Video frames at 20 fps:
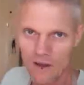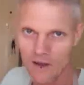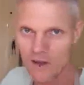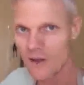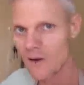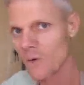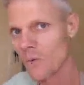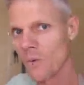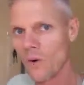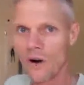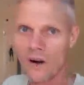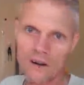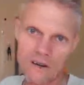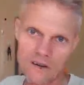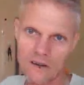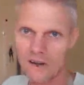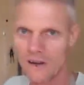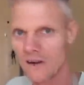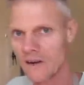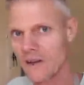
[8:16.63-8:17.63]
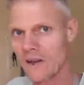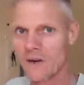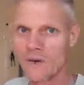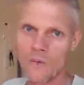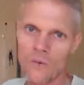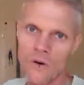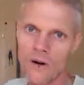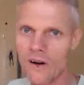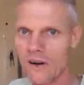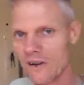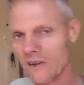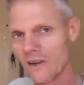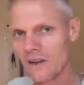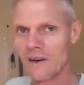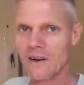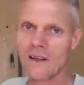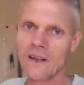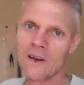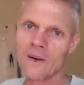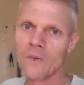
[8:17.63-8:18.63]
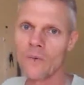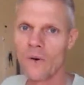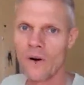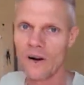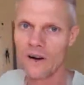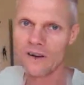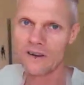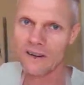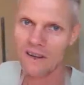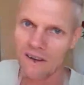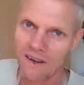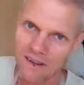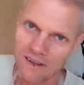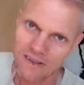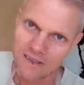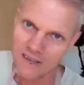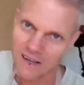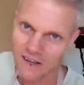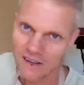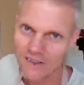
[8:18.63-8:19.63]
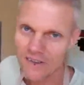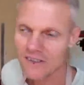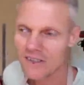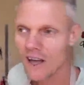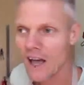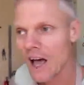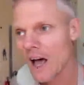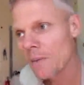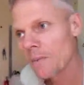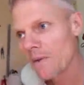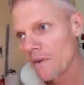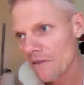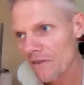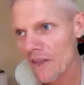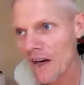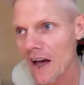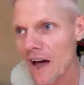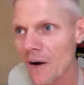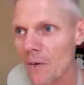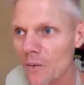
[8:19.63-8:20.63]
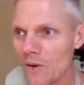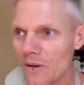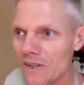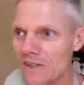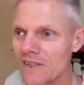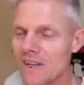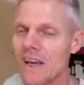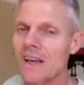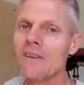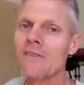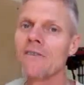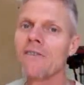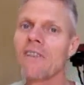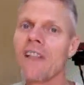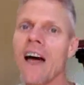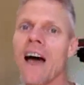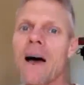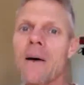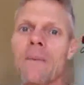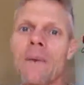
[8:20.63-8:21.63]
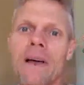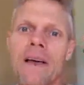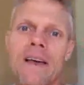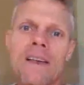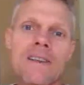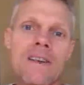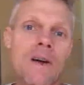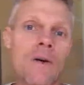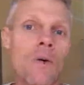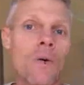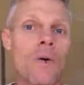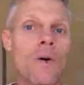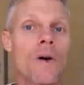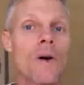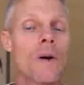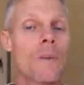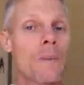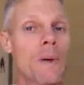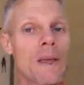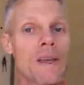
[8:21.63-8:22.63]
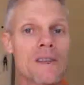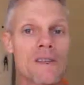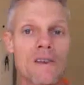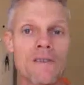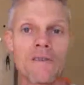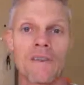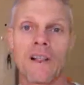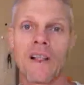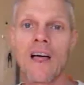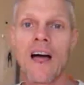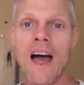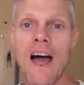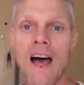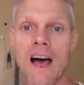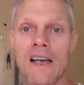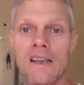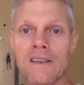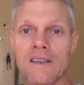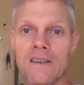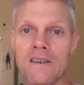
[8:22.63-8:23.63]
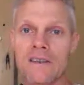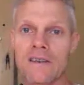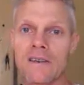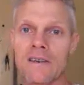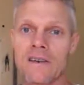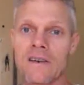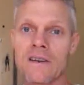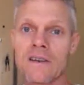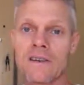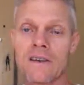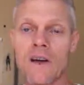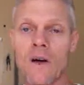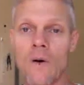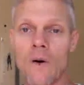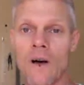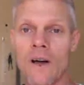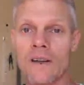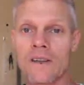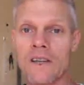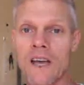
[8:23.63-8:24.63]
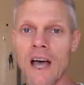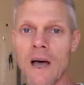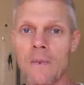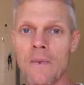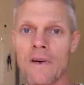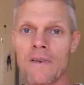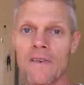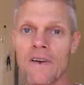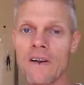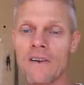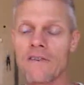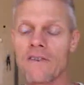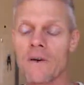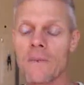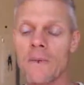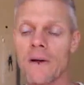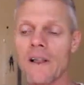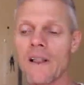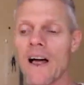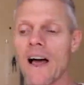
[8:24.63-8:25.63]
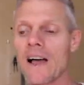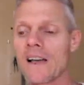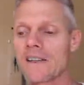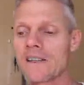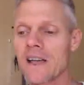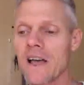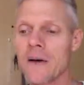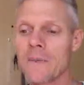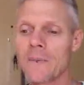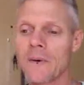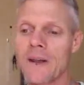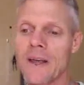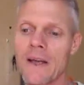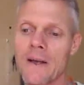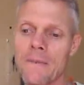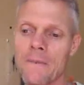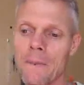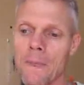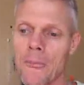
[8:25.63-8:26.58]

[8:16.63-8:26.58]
and worked it, and worked it, and worked it, until the top of that was dead flat, because I ordered a piece of glass to go on top of it from a glass company.